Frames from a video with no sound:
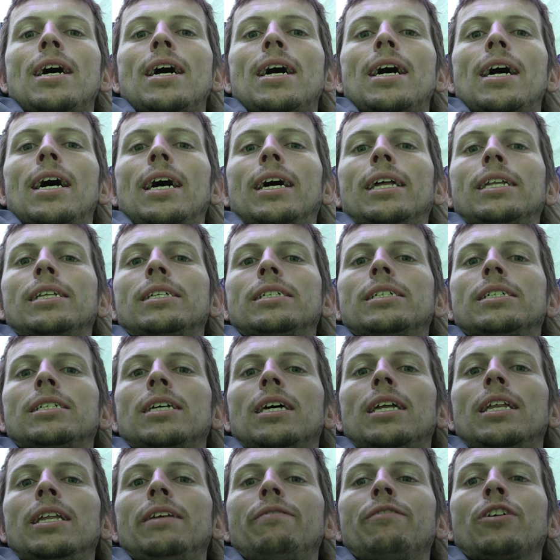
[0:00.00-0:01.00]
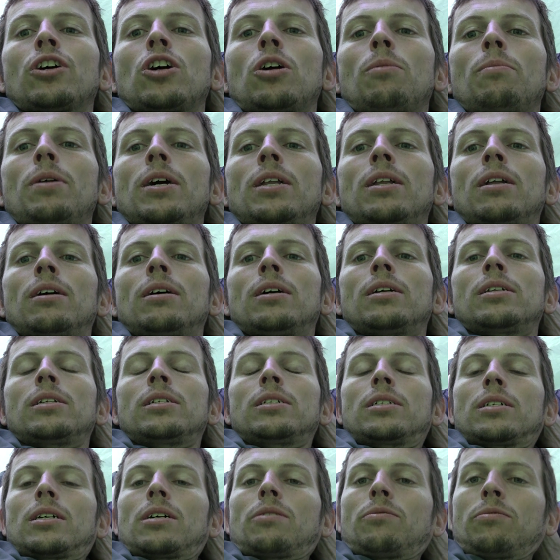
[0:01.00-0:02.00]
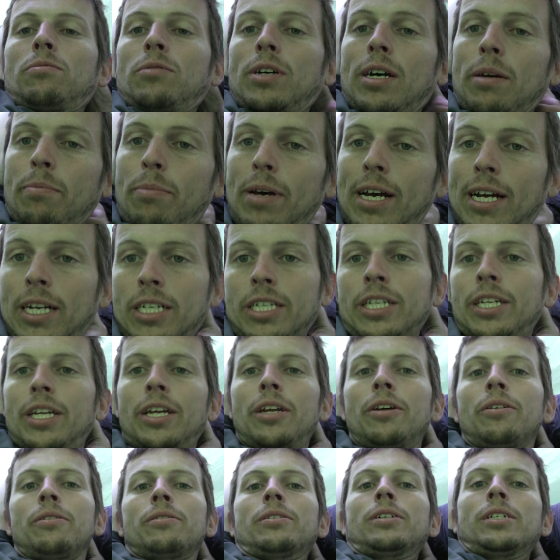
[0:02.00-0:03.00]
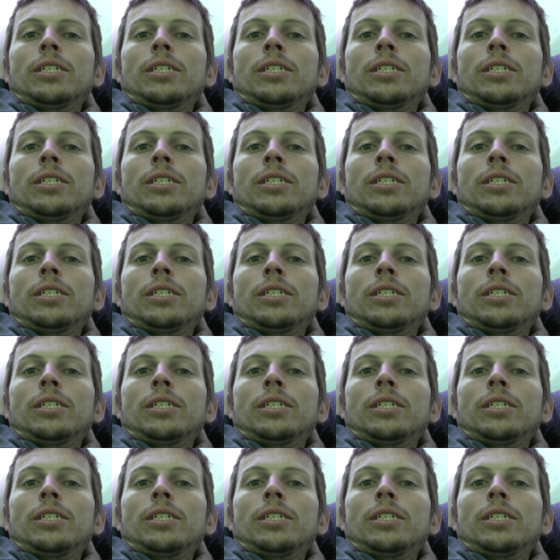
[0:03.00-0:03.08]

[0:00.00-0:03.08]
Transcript: and leave a comment, and I will get back to you.